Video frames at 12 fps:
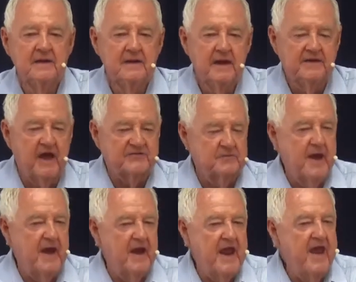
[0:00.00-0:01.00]
It doesn't
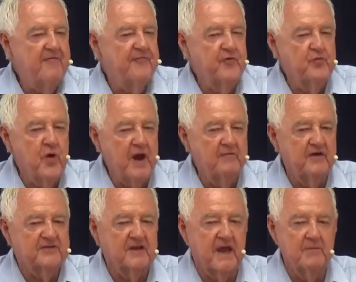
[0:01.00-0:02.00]
matter. Every one of
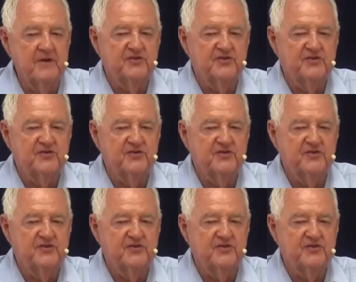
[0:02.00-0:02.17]
us are going to